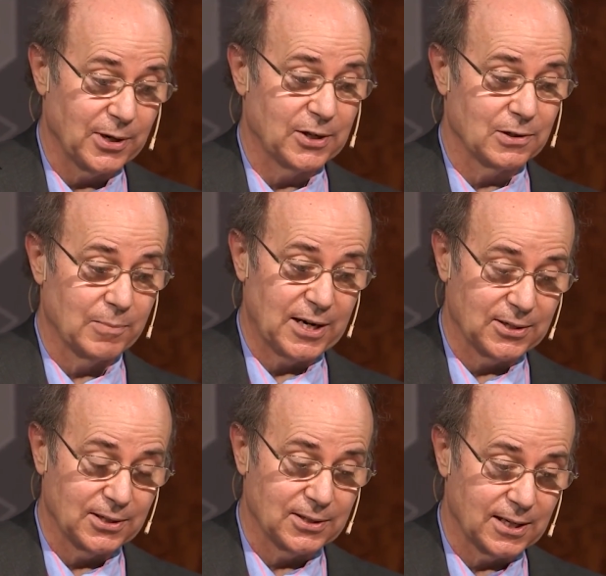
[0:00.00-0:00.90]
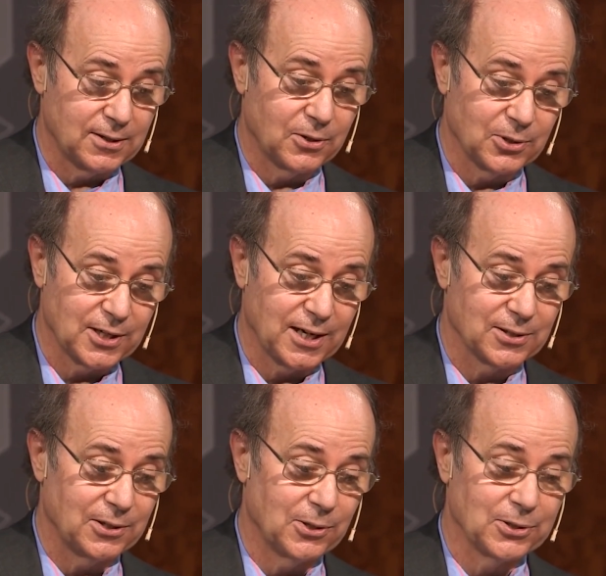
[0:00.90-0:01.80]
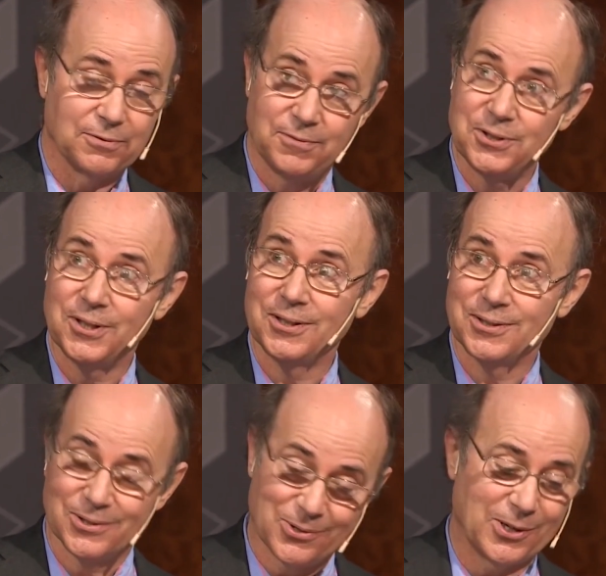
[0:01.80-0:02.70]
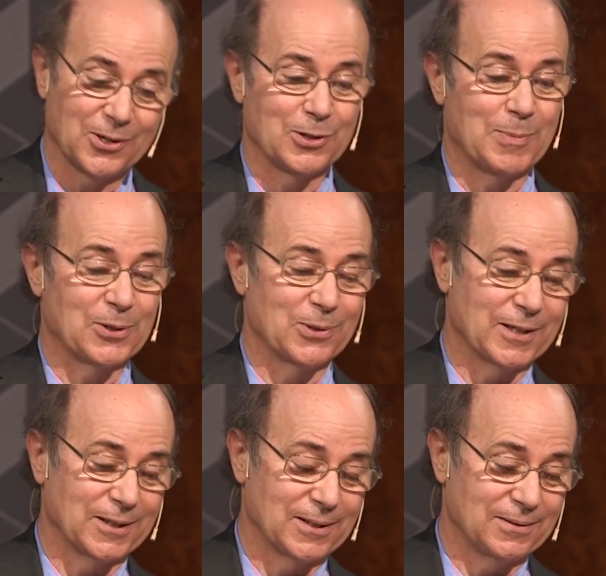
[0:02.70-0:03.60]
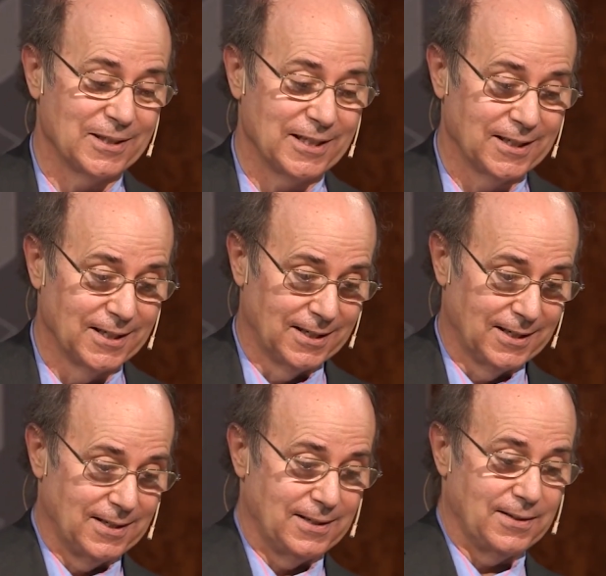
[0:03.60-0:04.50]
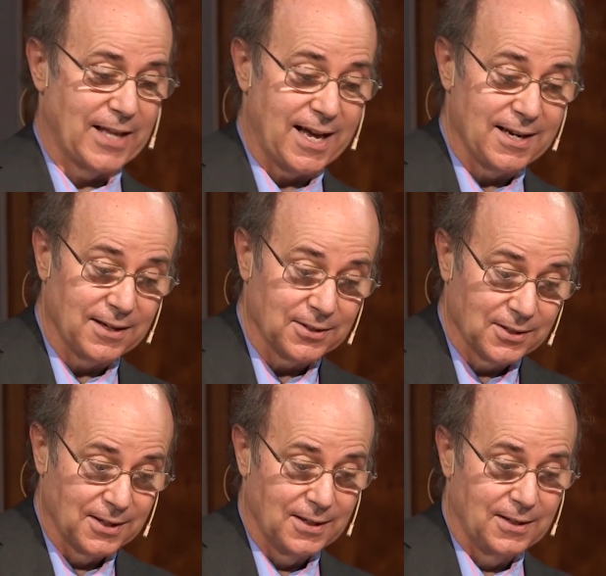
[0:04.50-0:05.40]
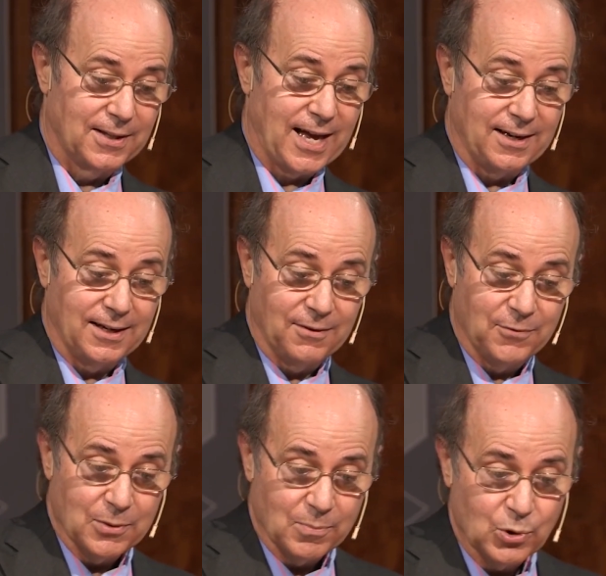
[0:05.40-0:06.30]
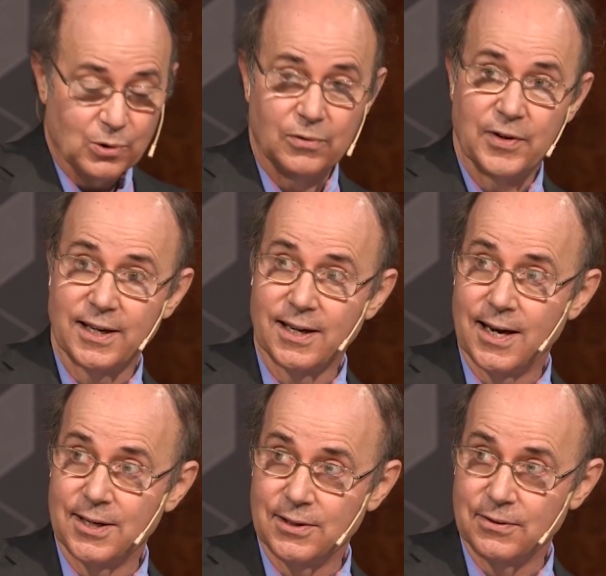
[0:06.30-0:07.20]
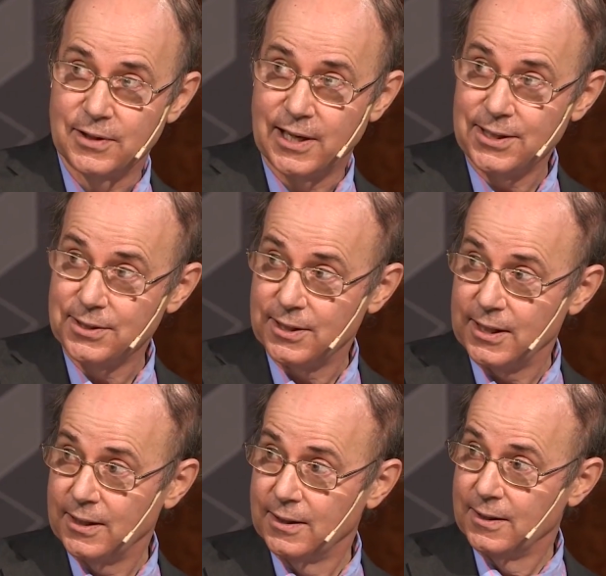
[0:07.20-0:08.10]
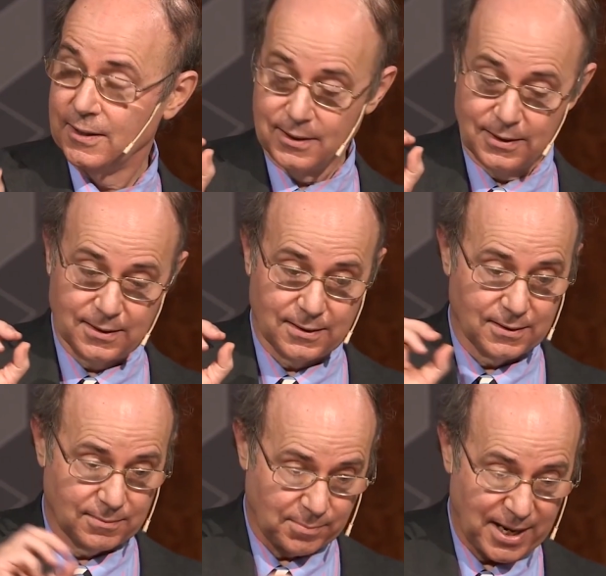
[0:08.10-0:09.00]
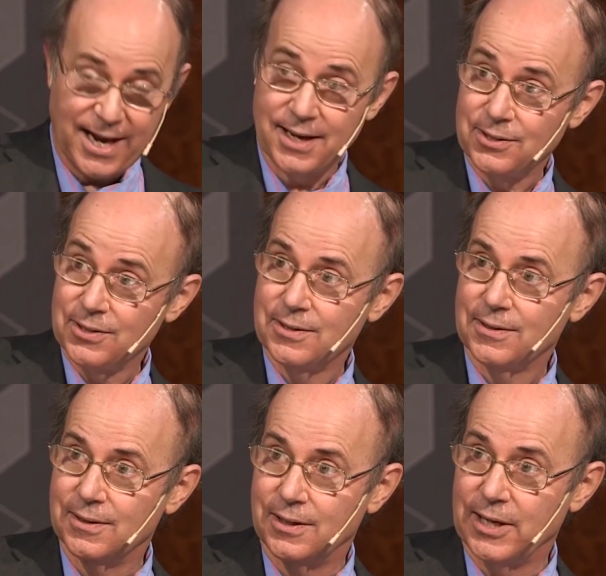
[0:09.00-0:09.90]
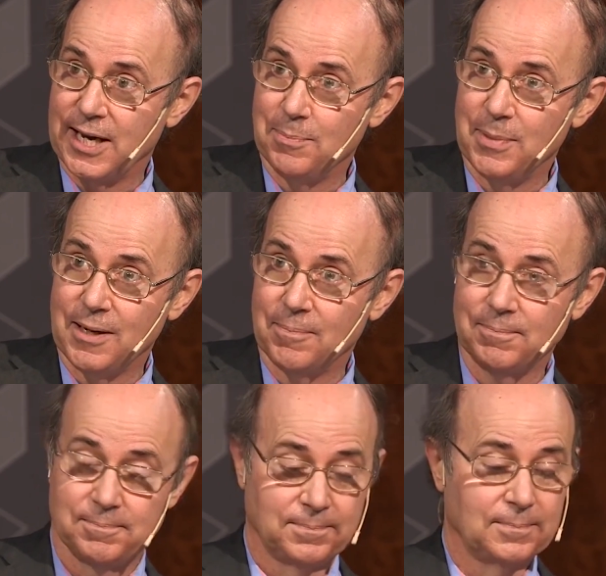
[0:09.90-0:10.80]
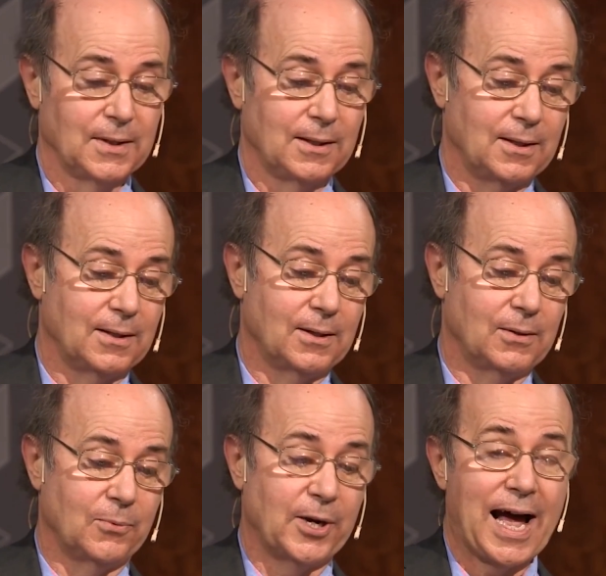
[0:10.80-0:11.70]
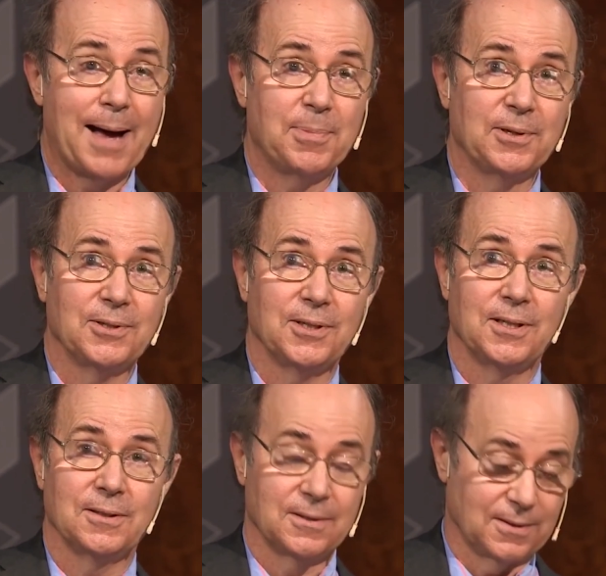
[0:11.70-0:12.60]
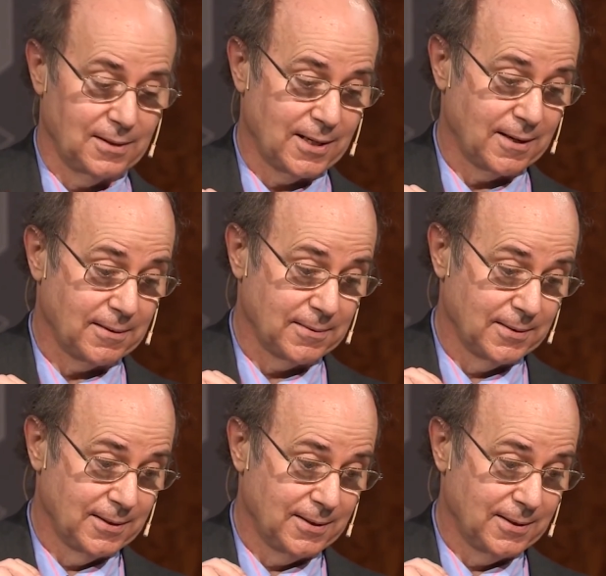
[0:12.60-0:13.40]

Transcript: transformations that don't change the laws of physics according to special relativity. That is, that if you move at a constant velocity past a light beam, what happens is that